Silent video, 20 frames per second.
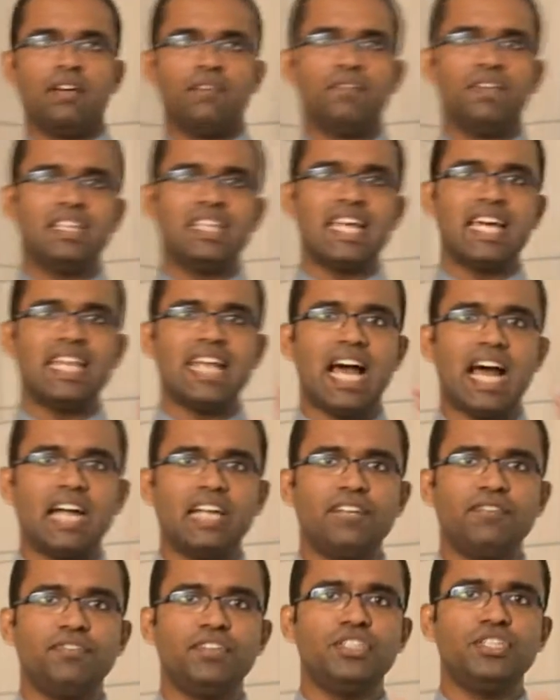with an
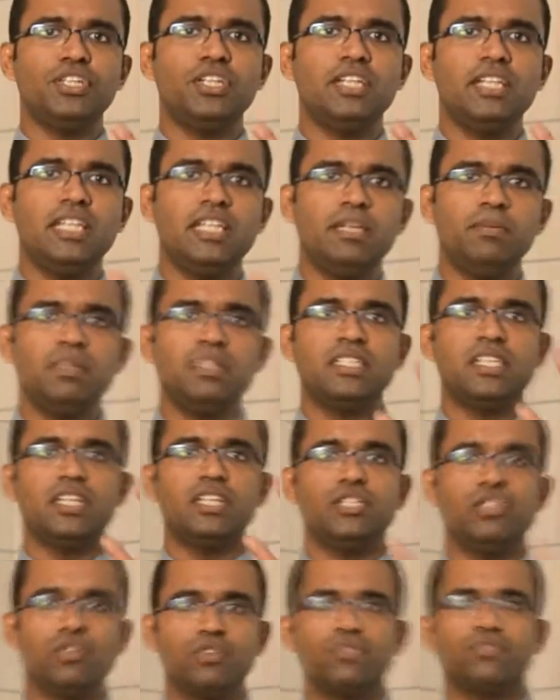artificially
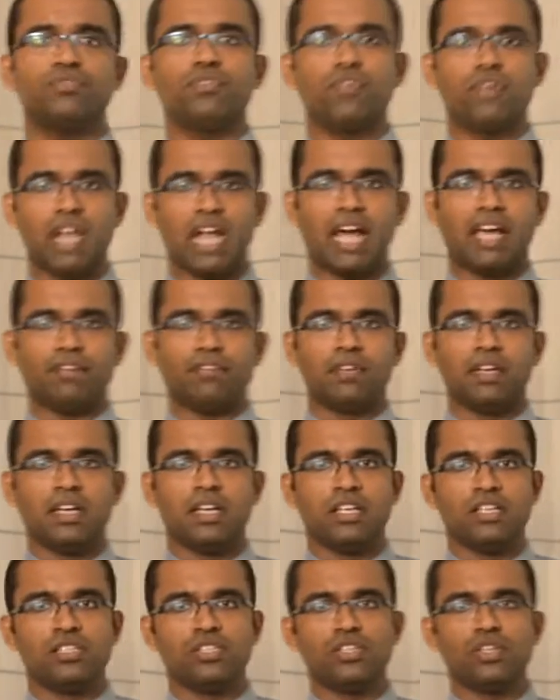limited useful life
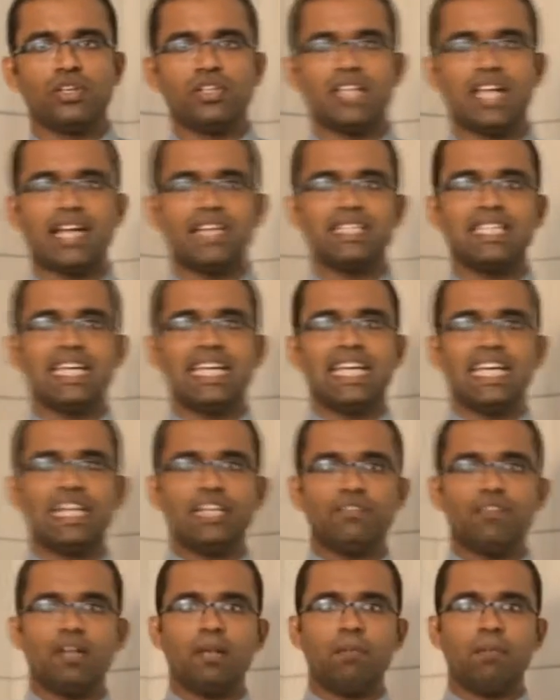so that
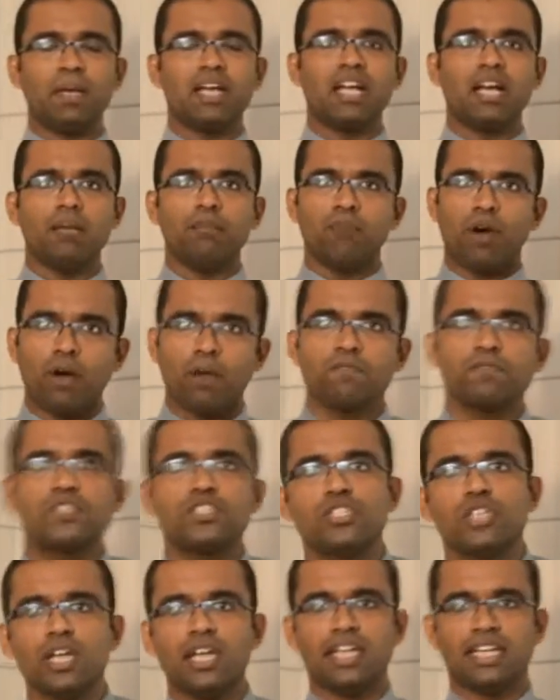it will become
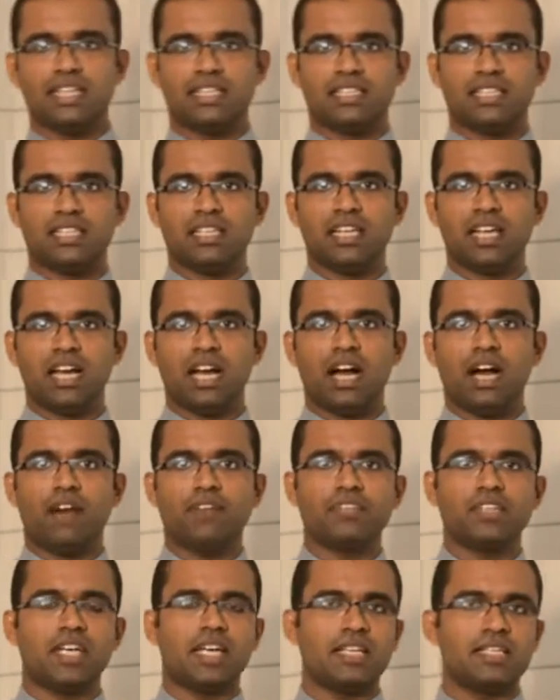obsolete
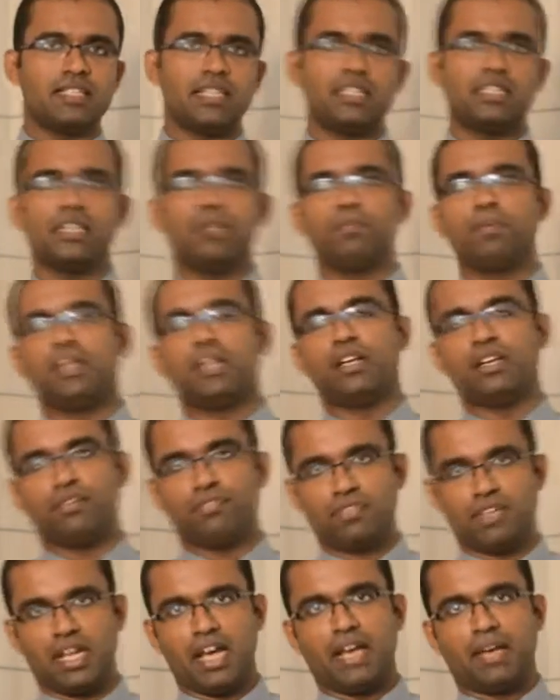after a certain period
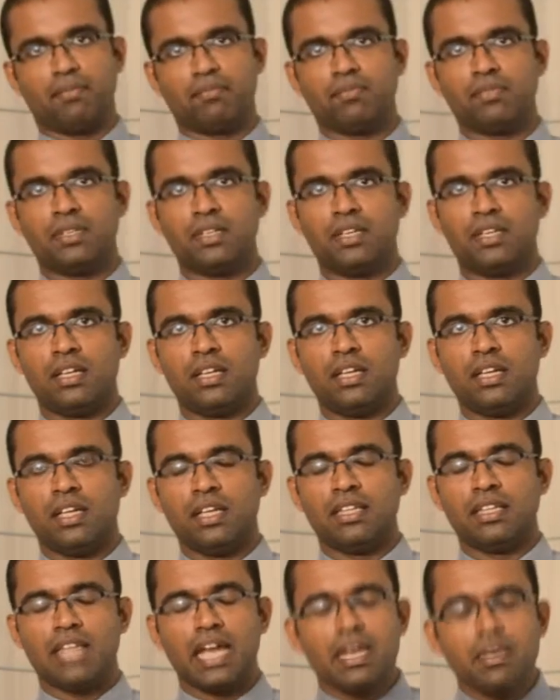of time.
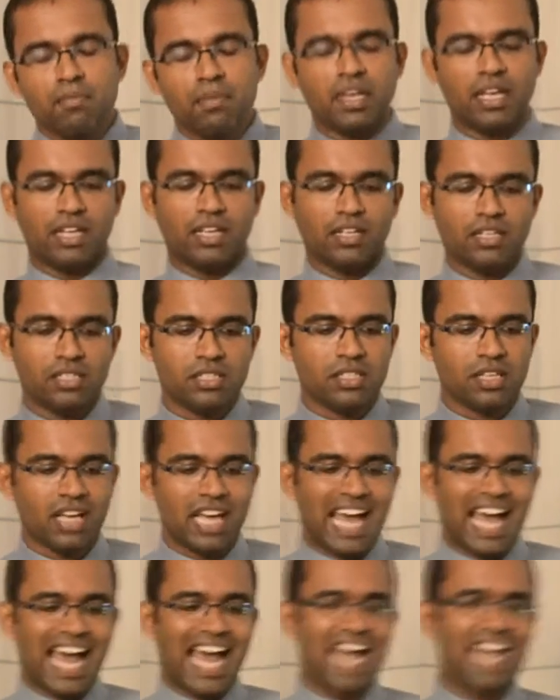That means
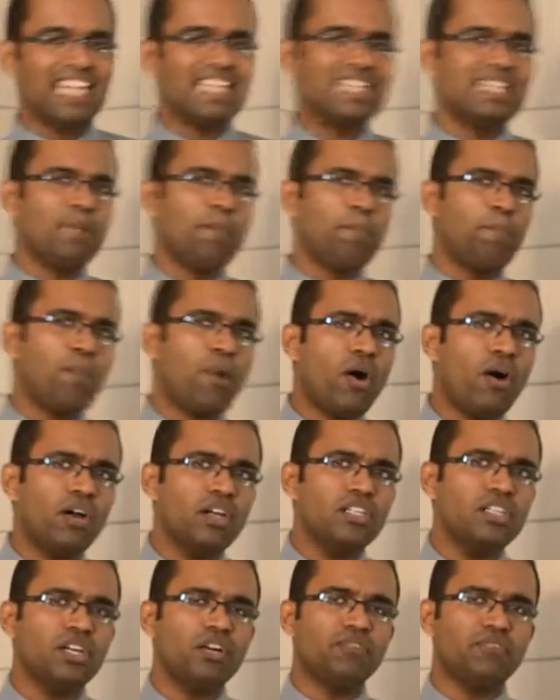at the
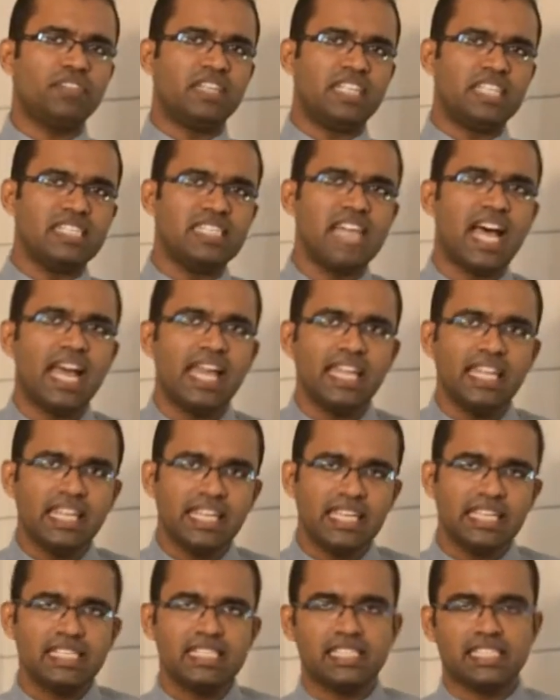point of
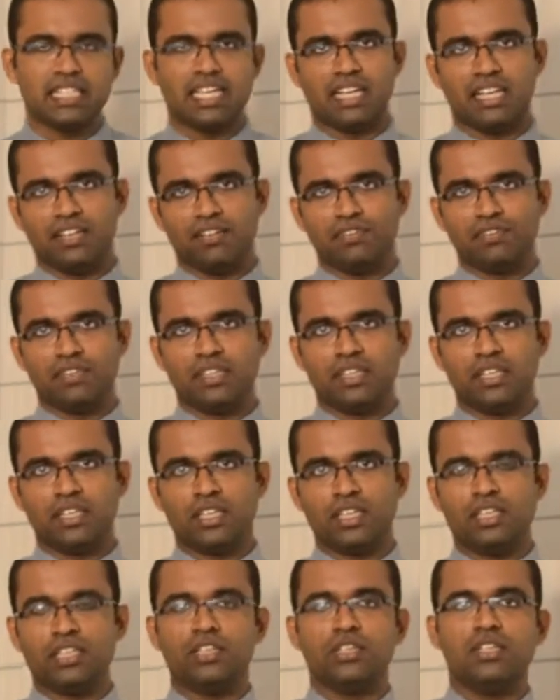designing itself,
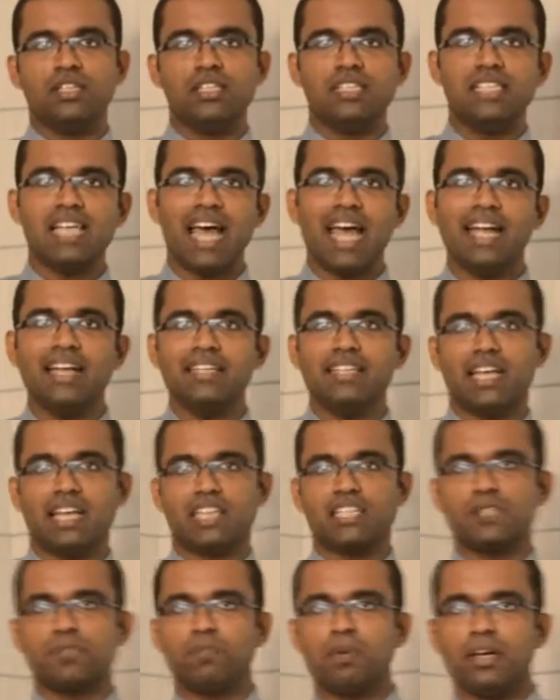you decide the
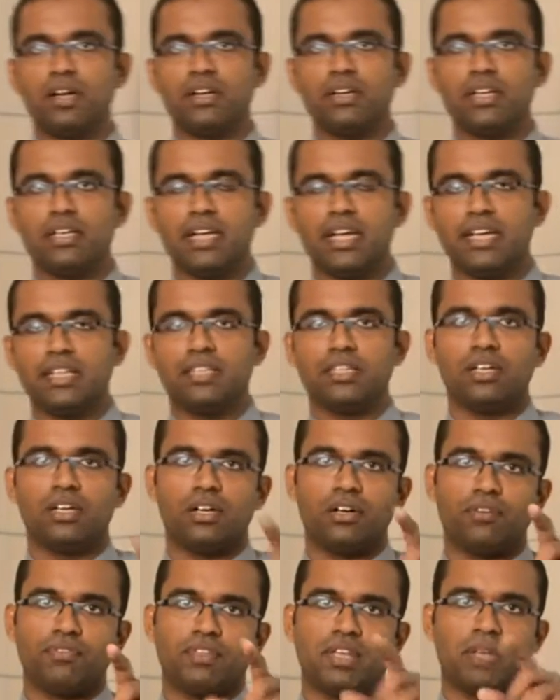expiry date
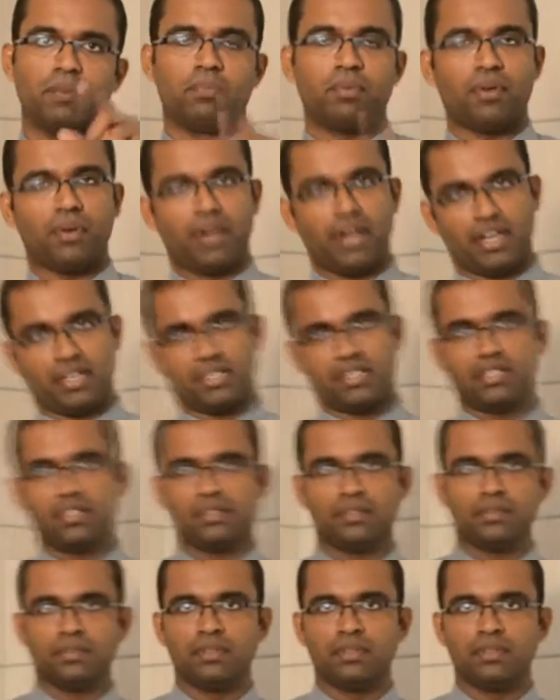of that product.